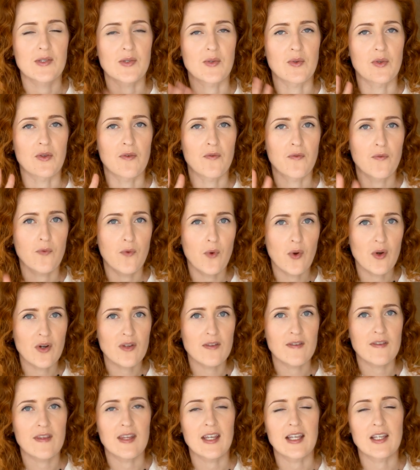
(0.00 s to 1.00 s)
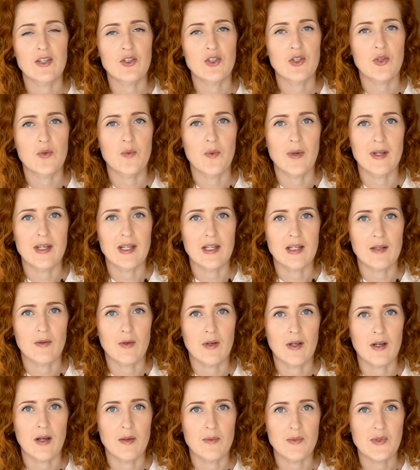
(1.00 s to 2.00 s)
So the fourth issue when
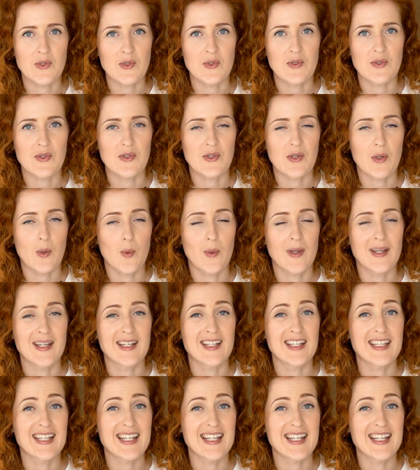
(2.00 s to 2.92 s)
it comes to sewing